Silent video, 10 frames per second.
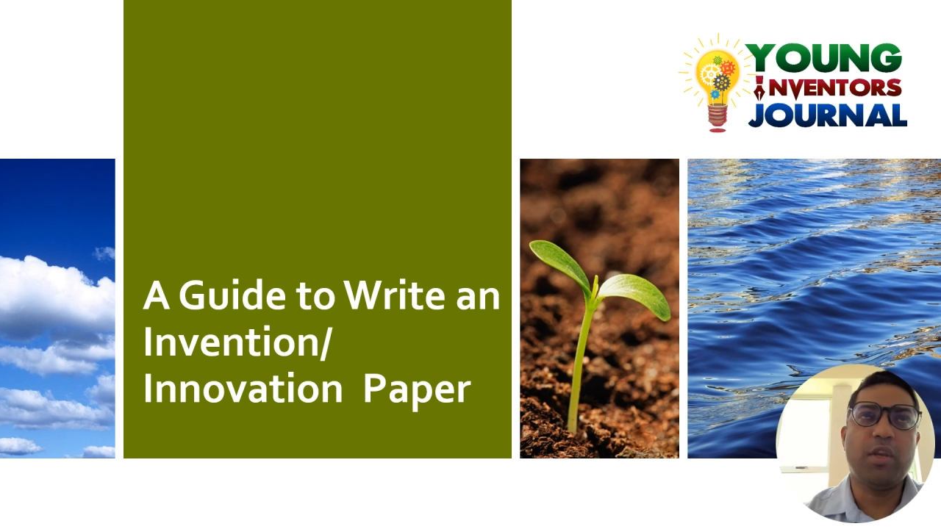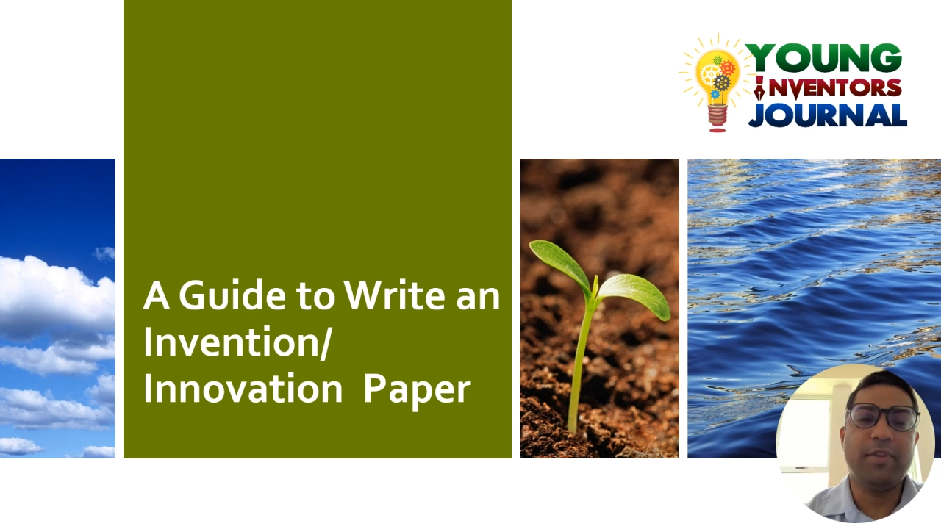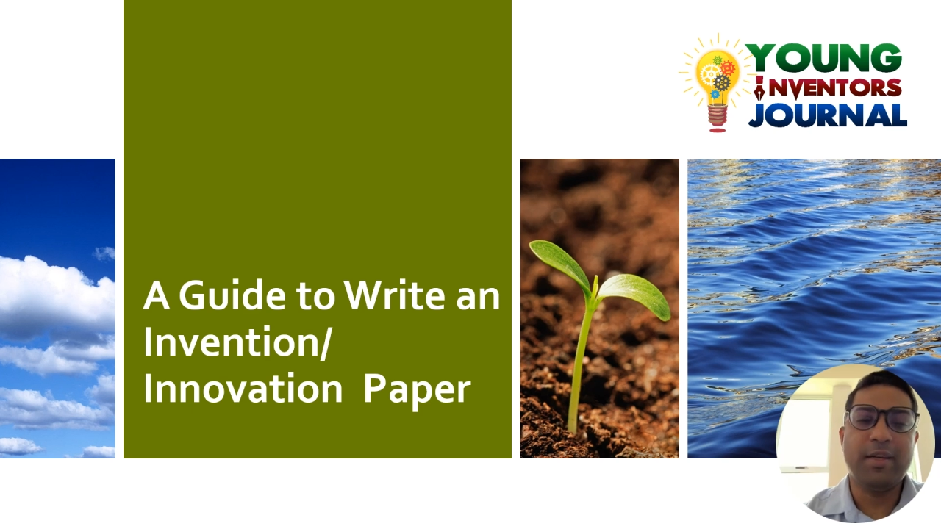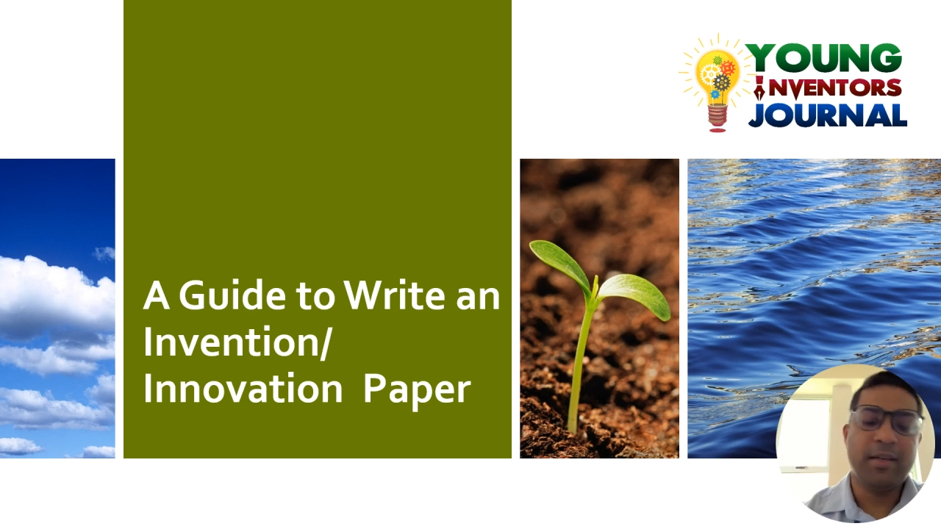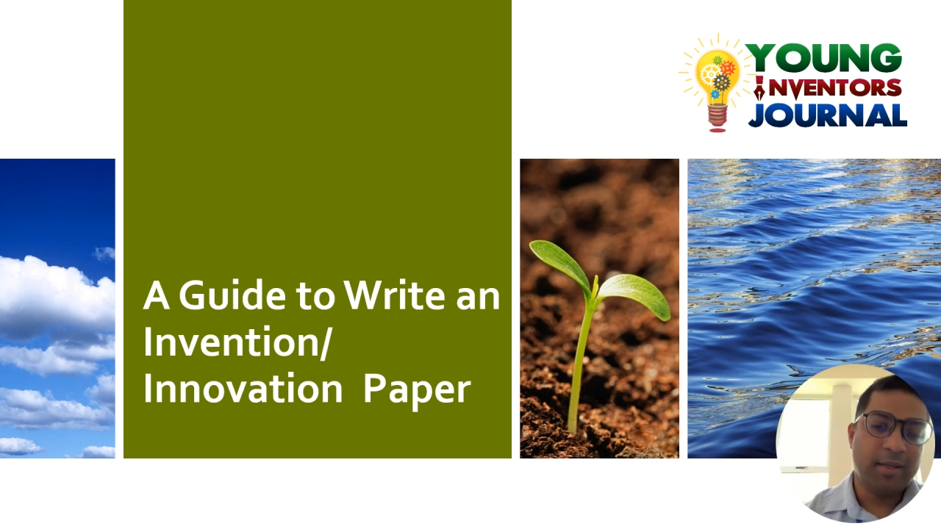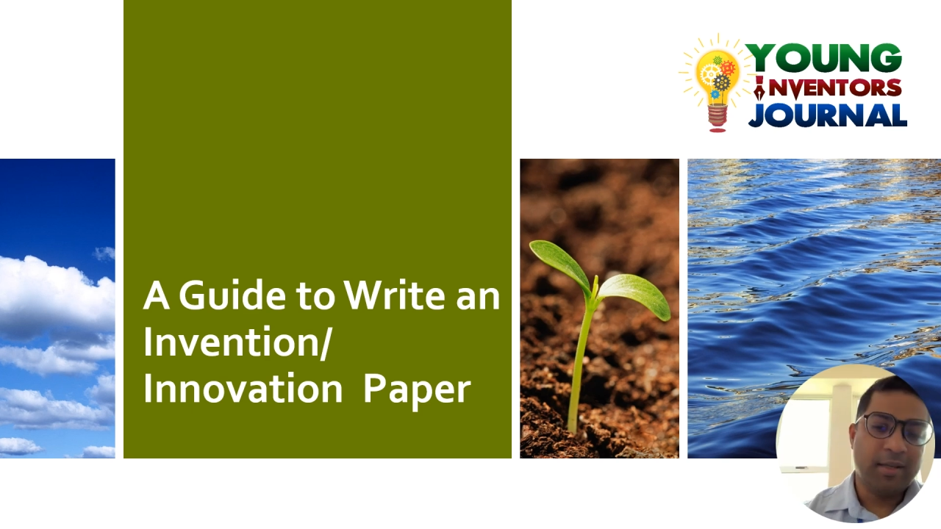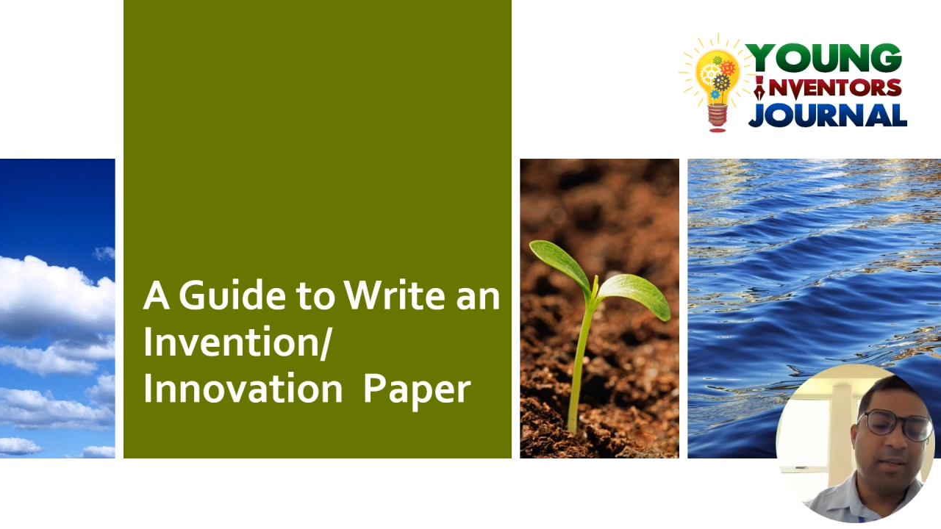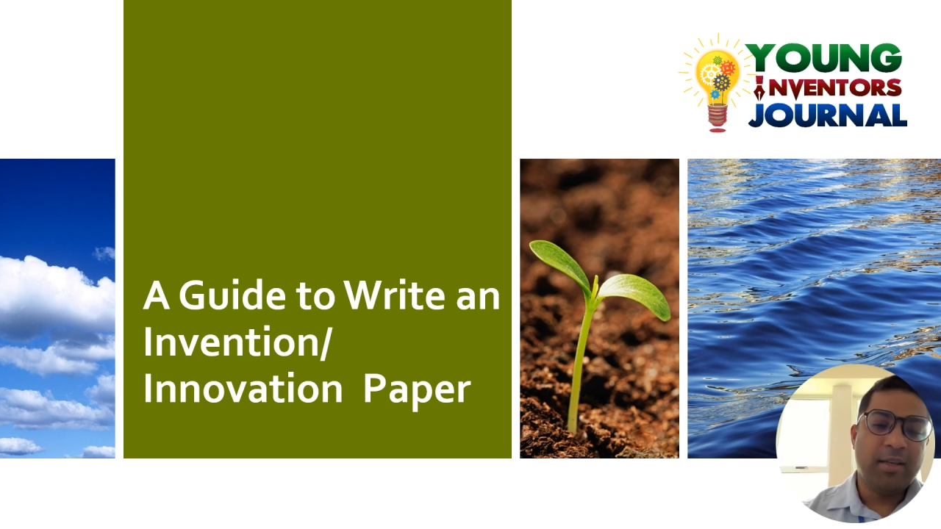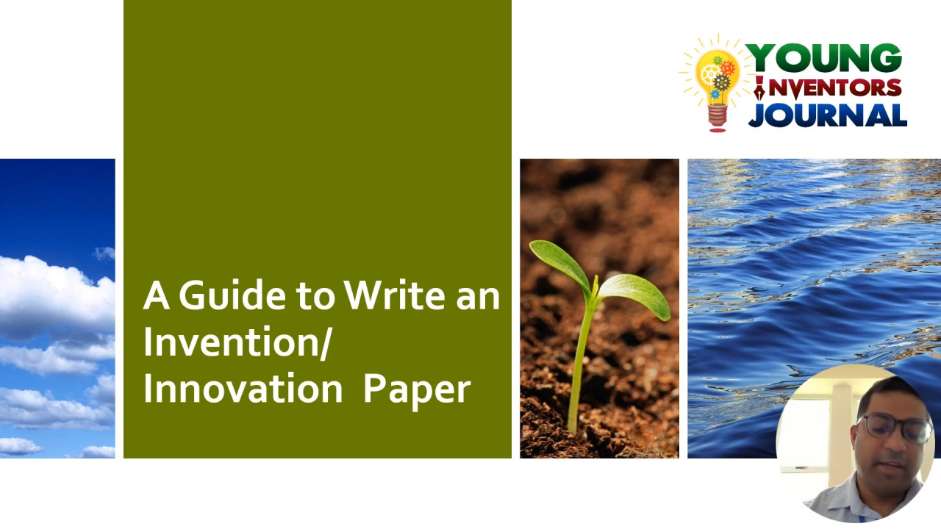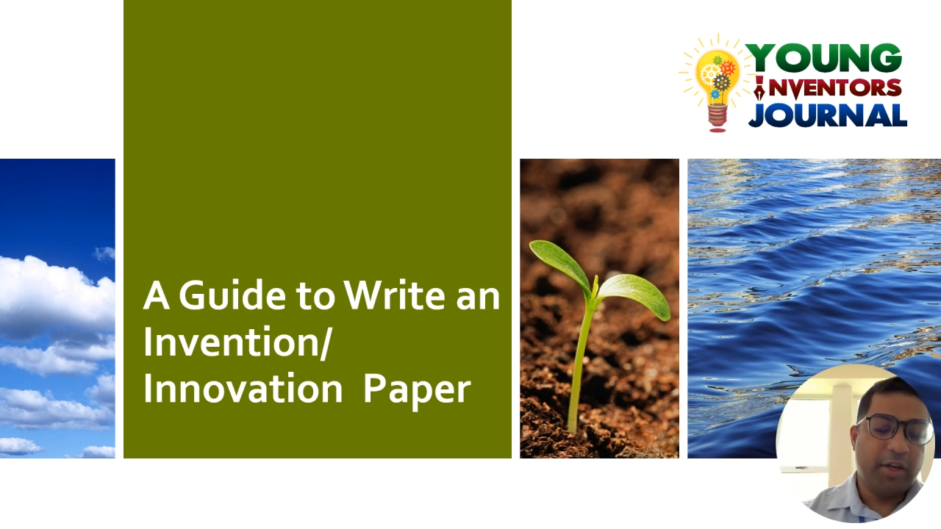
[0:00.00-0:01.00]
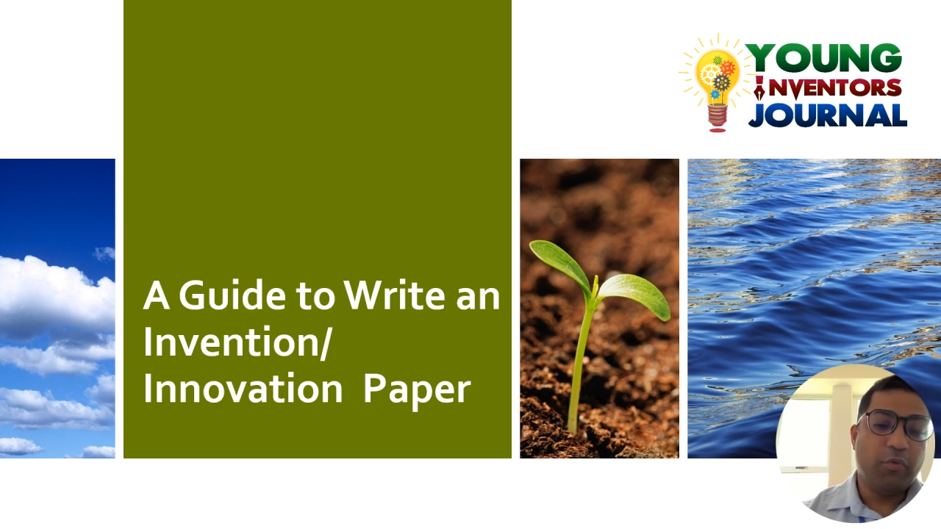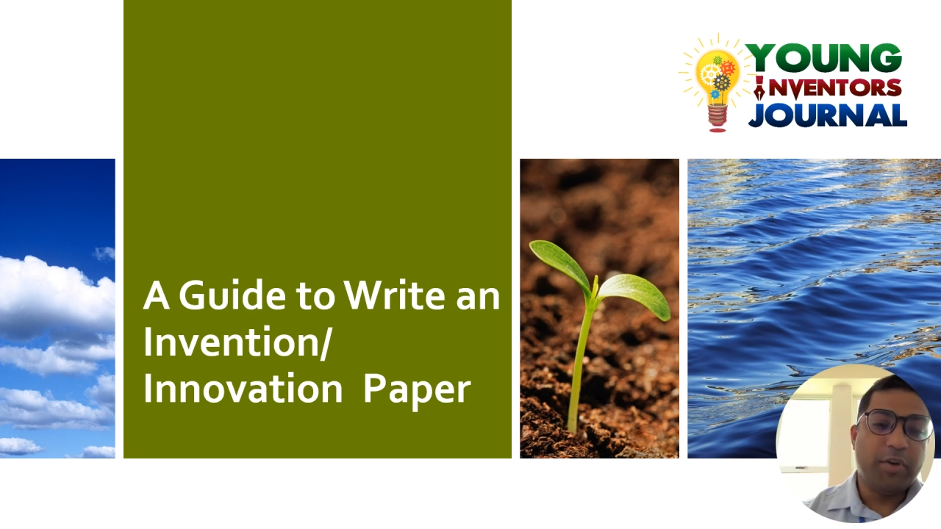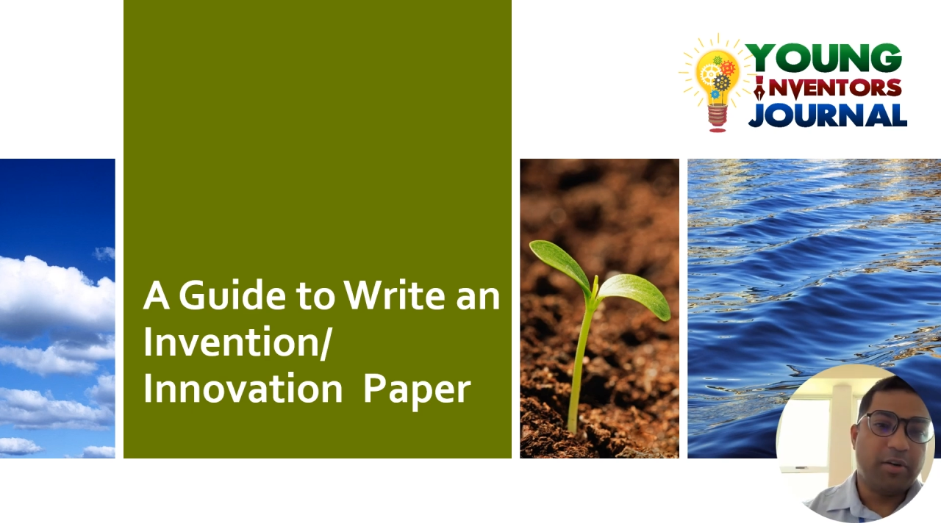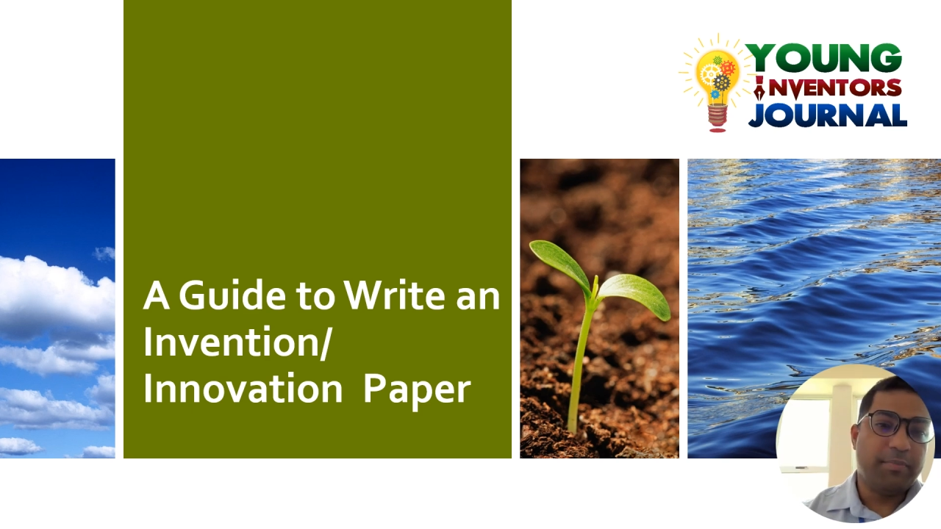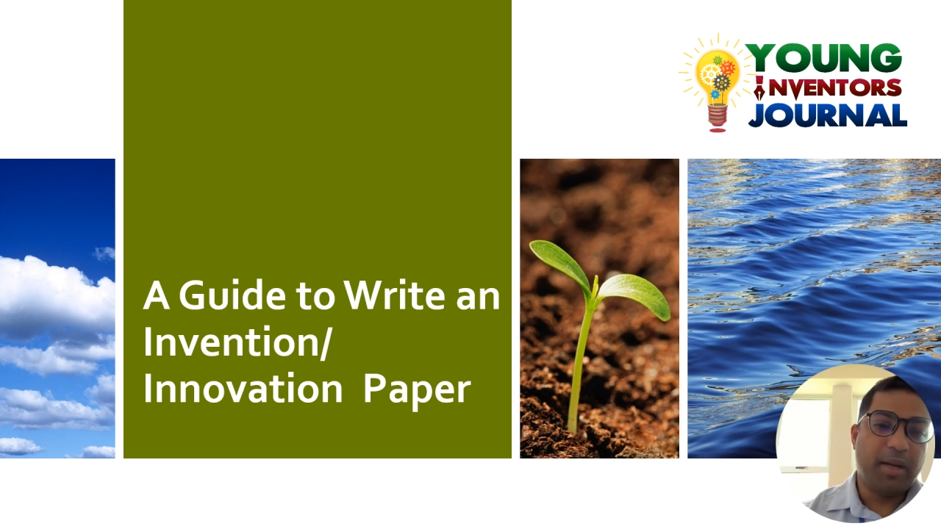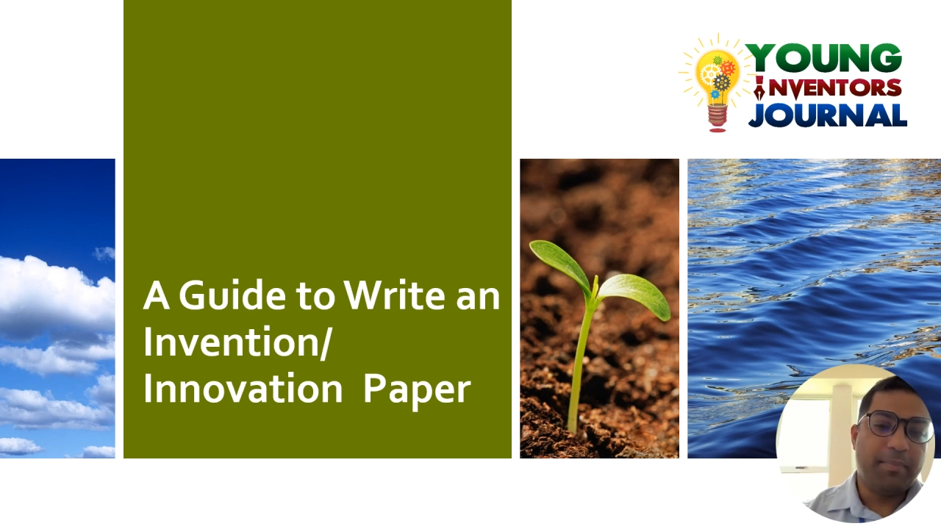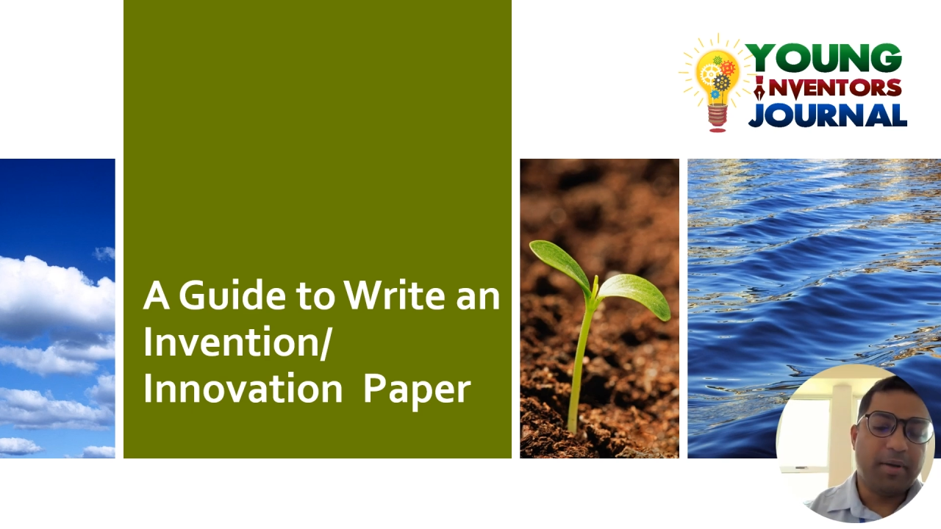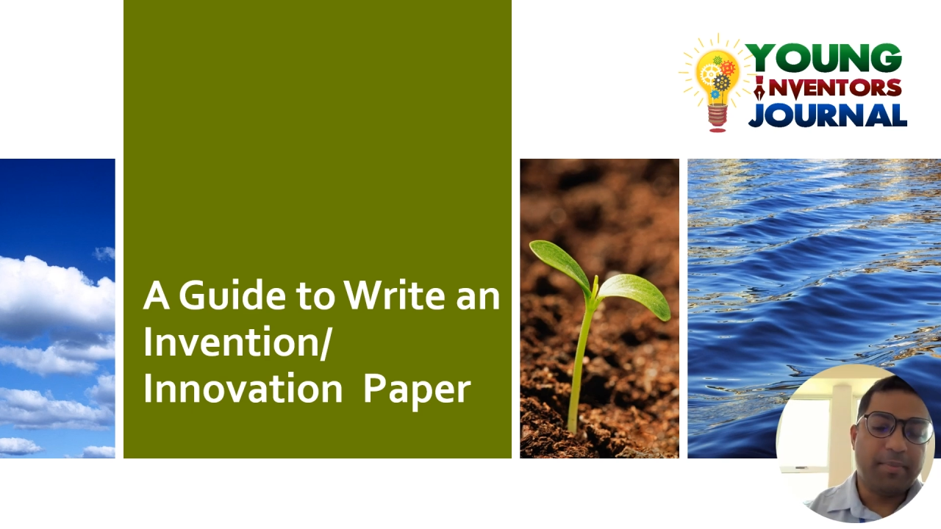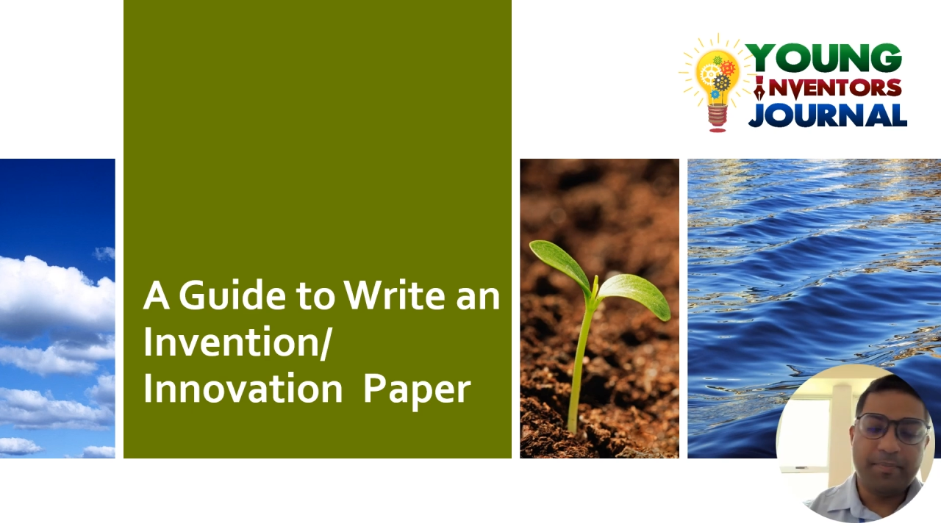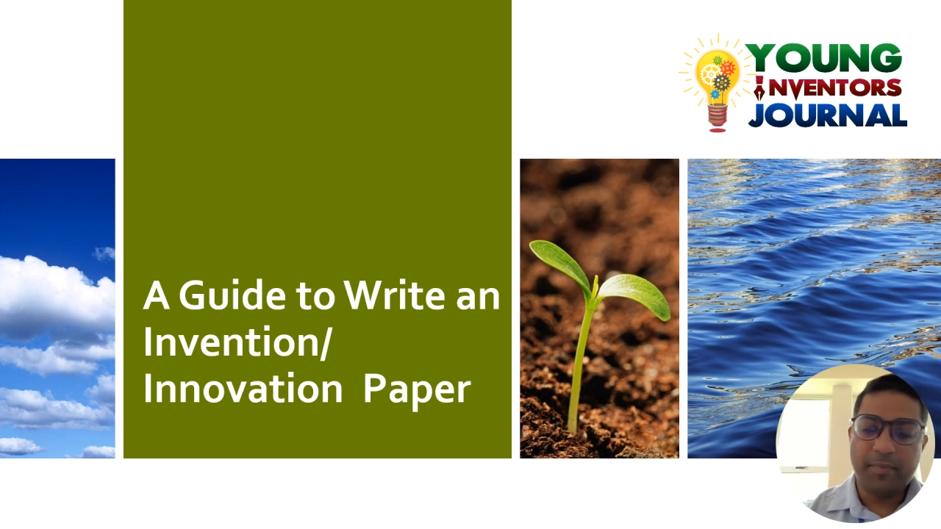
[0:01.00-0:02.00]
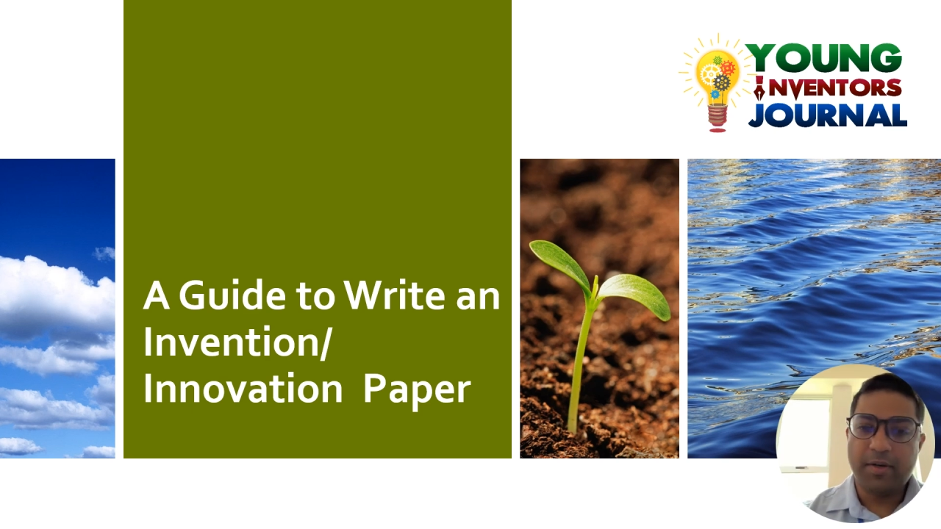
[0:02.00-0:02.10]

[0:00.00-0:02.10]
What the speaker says: even innovation paper.